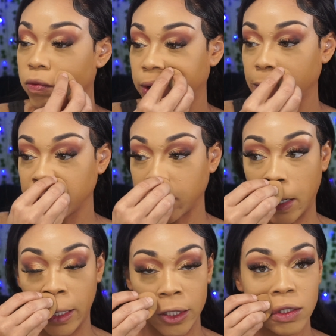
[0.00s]
for those
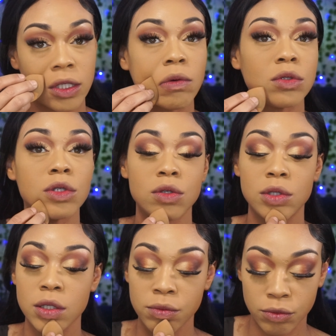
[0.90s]
foundations I was
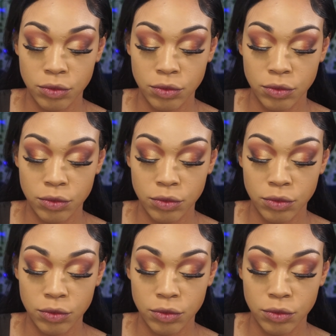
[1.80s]
using.